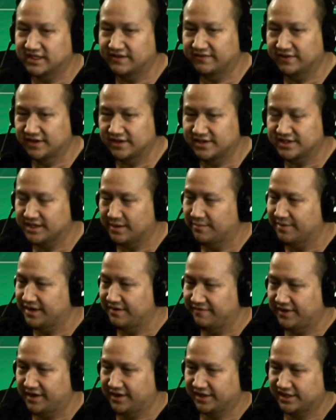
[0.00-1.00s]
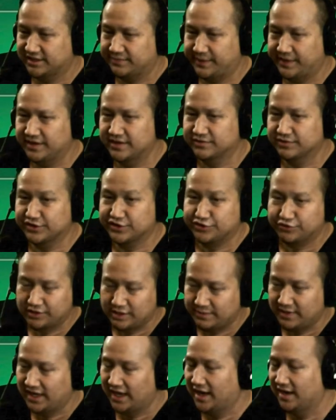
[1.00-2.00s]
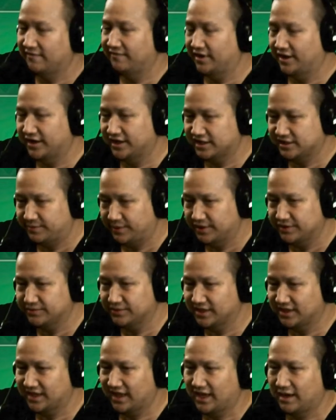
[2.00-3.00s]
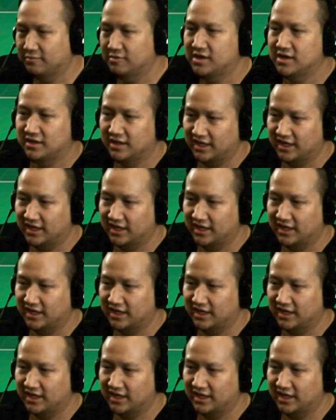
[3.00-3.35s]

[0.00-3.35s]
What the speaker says: Even somebody very experienced with streaming and very experienced with the game,